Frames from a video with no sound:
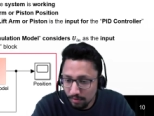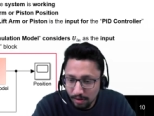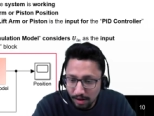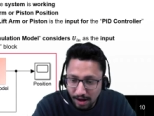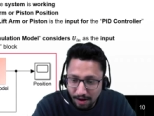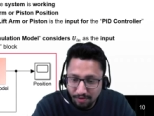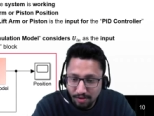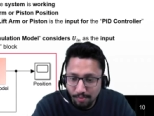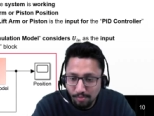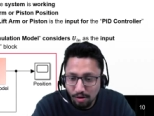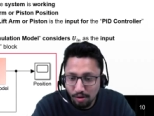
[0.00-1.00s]
have
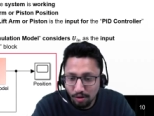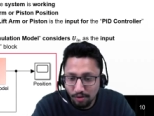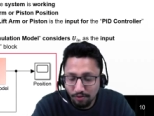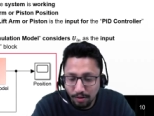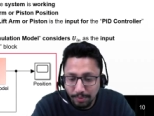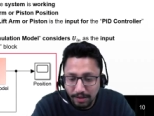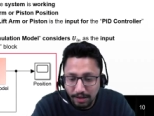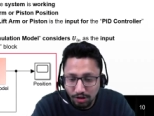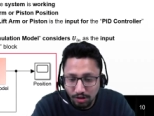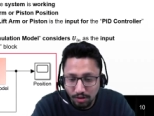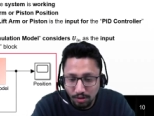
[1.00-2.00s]
some sort of
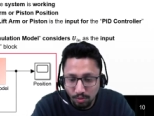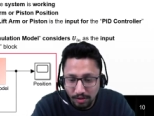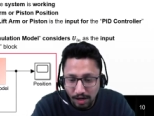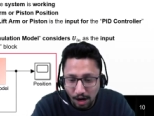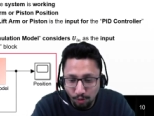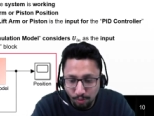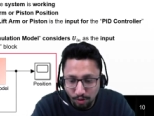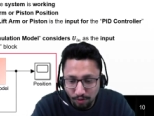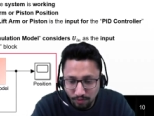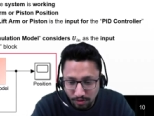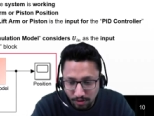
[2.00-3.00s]
limitation to the output
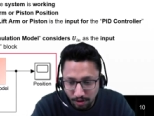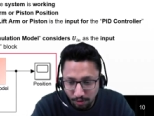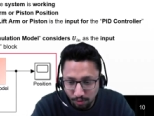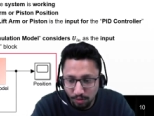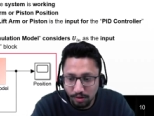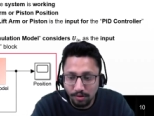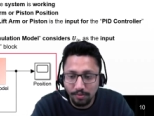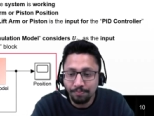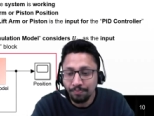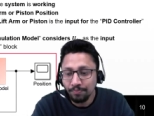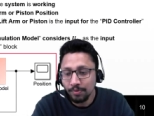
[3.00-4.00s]
of this controller.
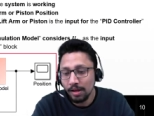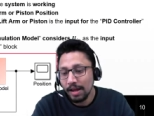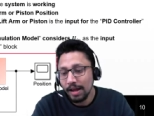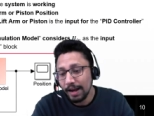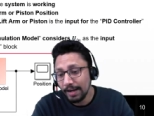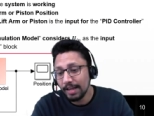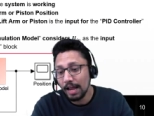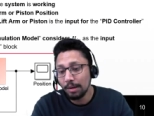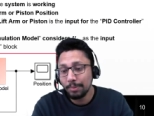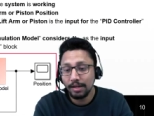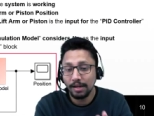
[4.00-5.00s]
It can
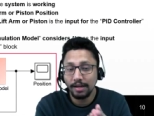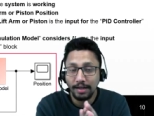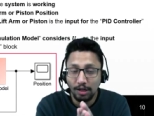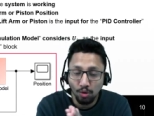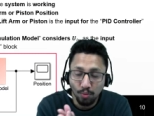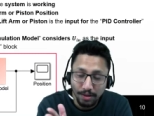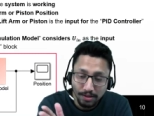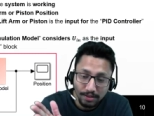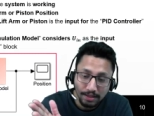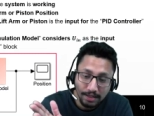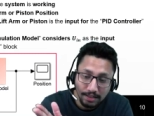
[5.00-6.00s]
be done in two ways.
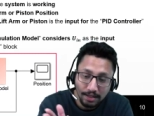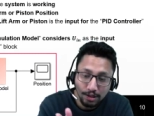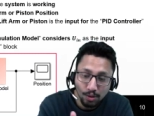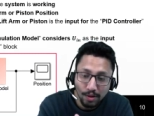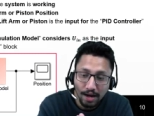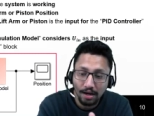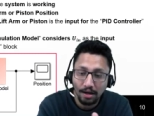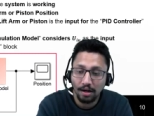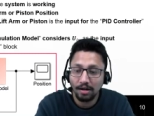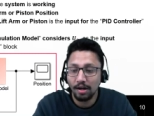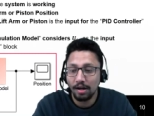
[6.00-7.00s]
Either you can
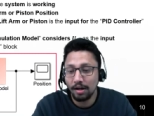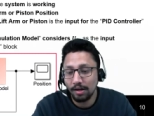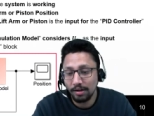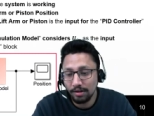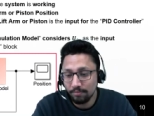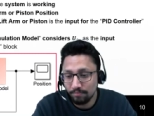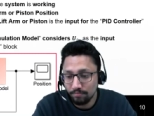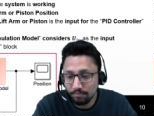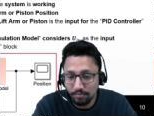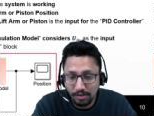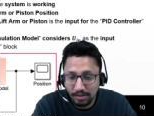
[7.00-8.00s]
uh,
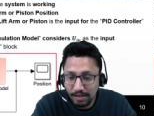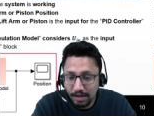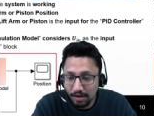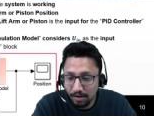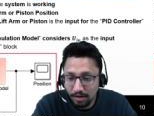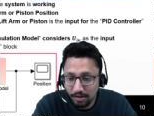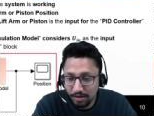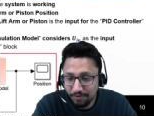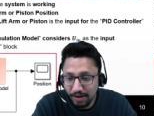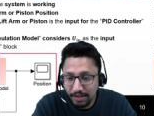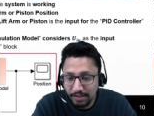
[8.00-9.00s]
design uh,
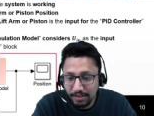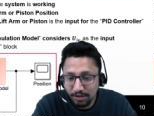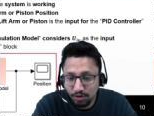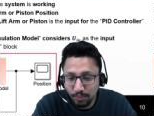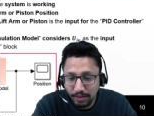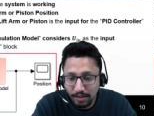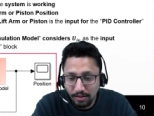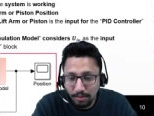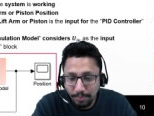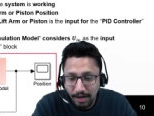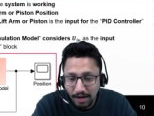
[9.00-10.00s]
define this within the
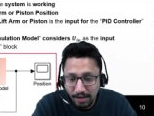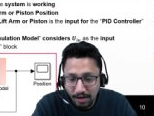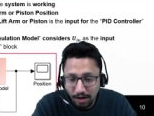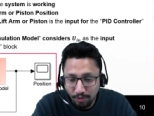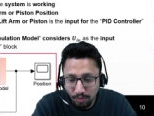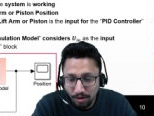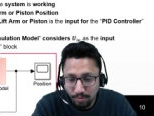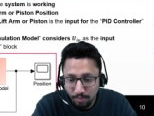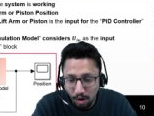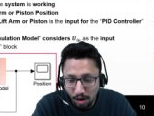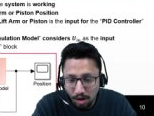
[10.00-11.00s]
P I D controller
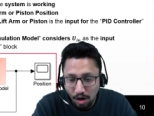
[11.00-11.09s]
block,